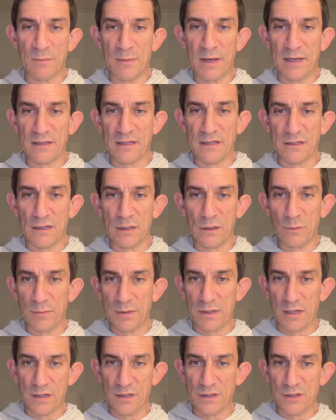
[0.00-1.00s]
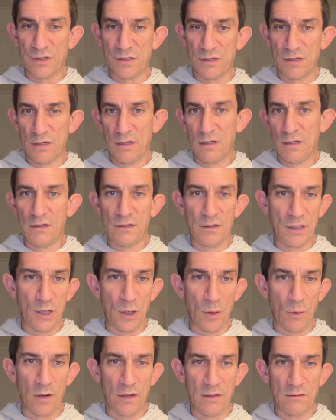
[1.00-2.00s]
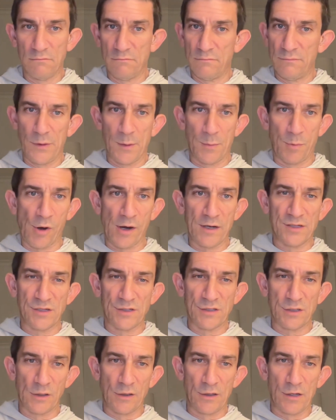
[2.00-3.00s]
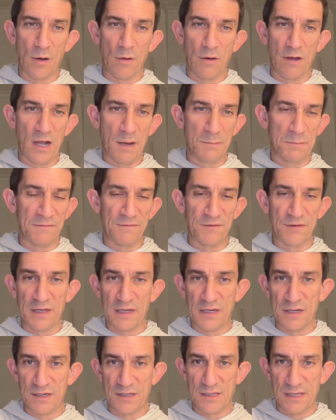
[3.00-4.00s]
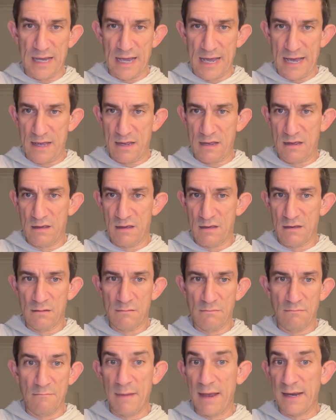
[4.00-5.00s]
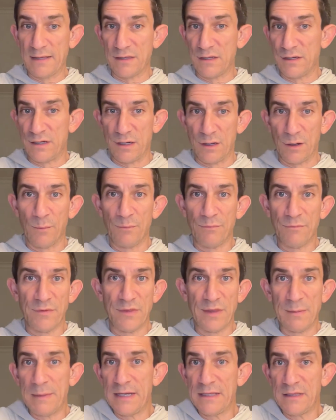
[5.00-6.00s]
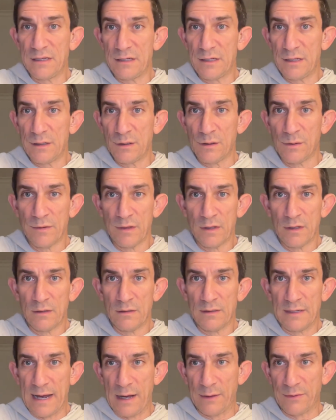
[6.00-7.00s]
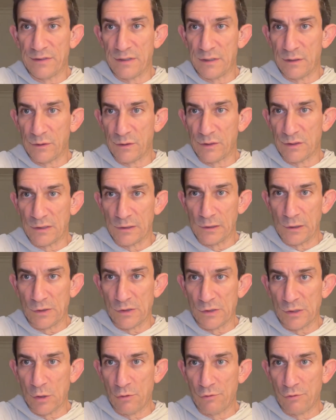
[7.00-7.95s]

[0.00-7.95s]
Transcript: make the deal, because you know what? The price is only going up. If you think he's the guy, make the deal. They made the deal. Now the deal doesn't look so